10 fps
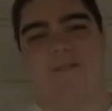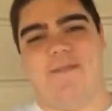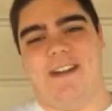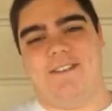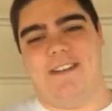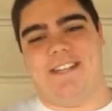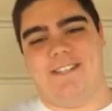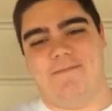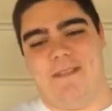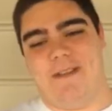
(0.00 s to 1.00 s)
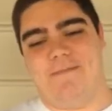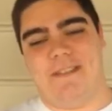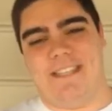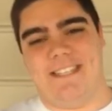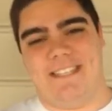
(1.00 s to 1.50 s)
Recreational
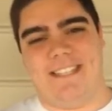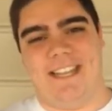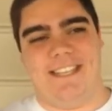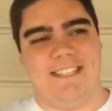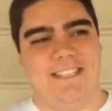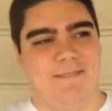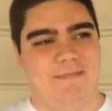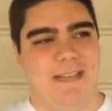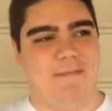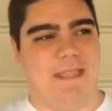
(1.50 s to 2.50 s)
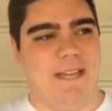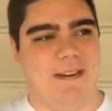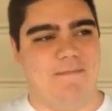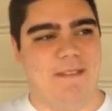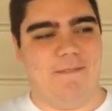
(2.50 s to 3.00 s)
therapy is, I guess, it's some type of
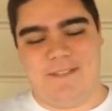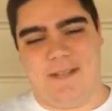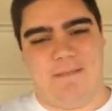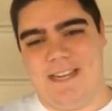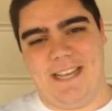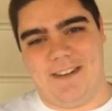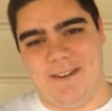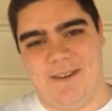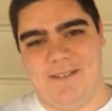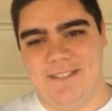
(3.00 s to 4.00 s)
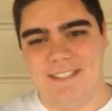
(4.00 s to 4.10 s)
therapy for something. I don't know.